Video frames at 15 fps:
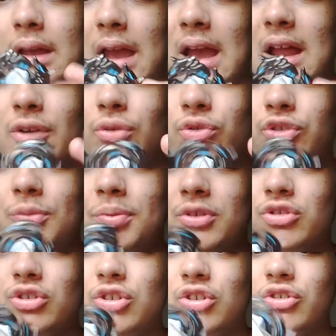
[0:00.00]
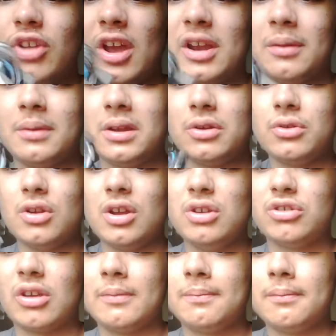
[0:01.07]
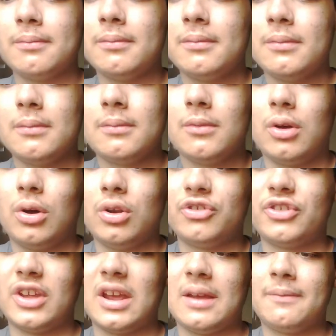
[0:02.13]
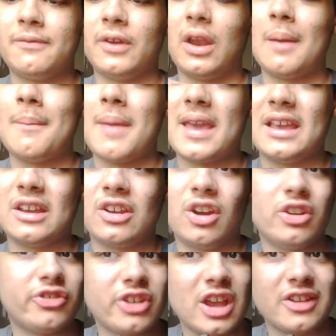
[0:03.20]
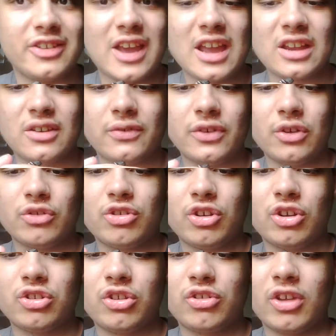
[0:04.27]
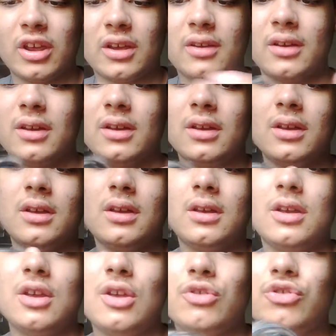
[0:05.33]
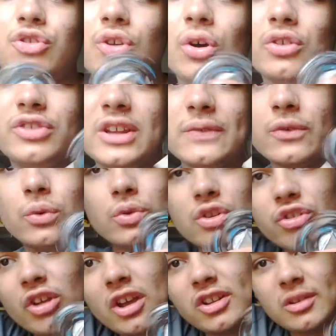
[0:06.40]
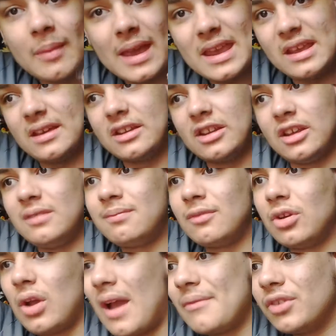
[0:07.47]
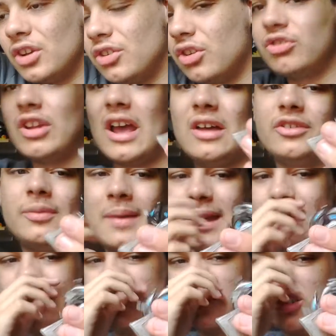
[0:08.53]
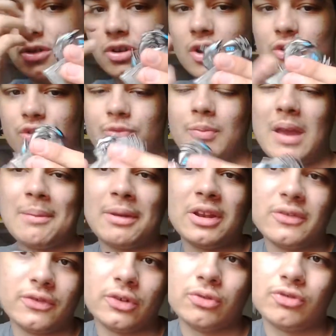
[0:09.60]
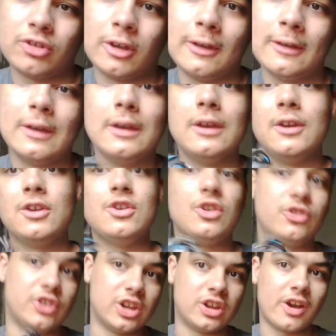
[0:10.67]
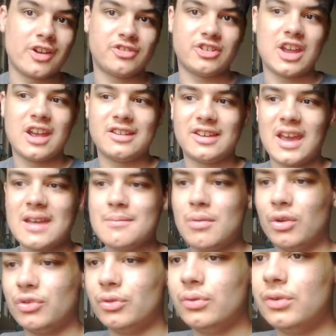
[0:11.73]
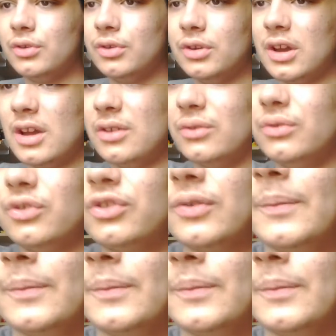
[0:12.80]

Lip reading: And also because of design, I mean, who knows? I honestly feel like making an IG88 in the future, because it's like, it's not a difficult design to make, and I have an idea as to how to make it. So who knows? Maybe in the future you could see an IG88 model. Who knows?